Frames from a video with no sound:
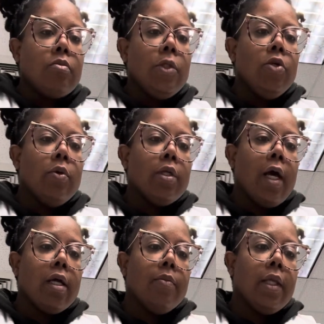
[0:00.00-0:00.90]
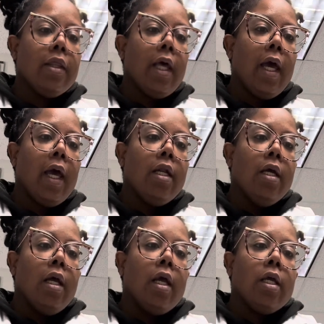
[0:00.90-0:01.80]
You'll document that,
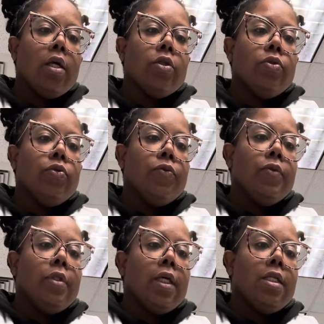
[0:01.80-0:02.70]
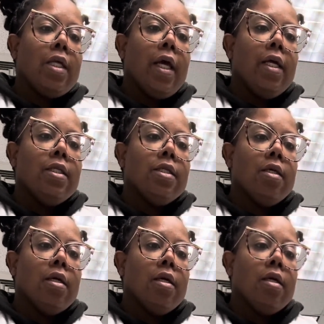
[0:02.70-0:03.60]
include the date,
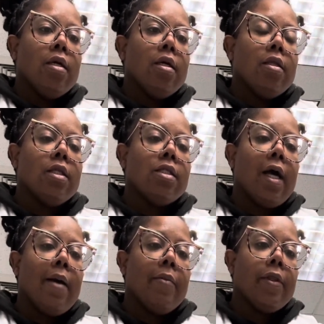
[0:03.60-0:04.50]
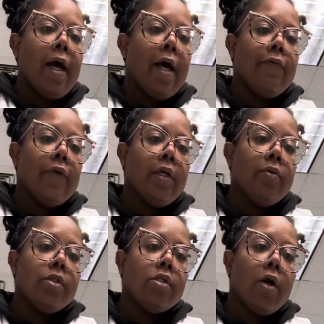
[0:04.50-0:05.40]
the time of the
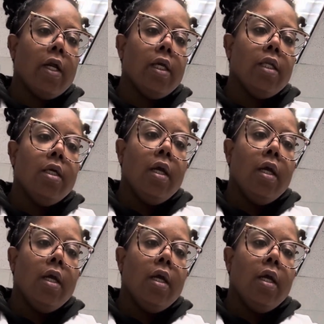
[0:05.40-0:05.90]
IV started,